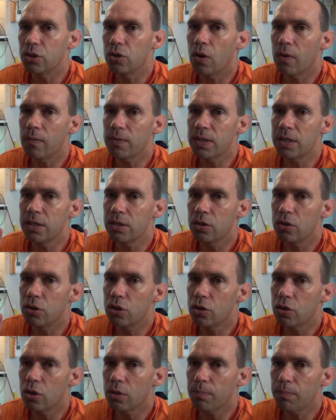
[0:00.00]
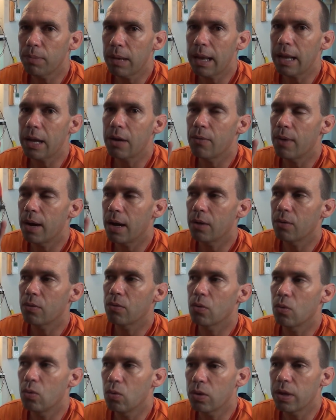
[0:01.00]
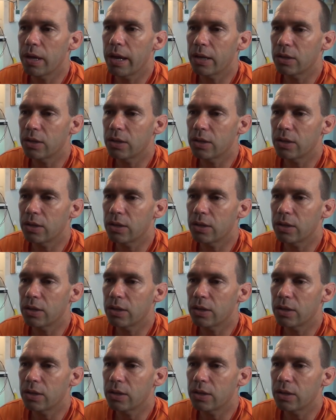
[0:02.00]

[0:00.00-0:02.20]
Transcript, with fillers: You obviously, you're not playing around with all the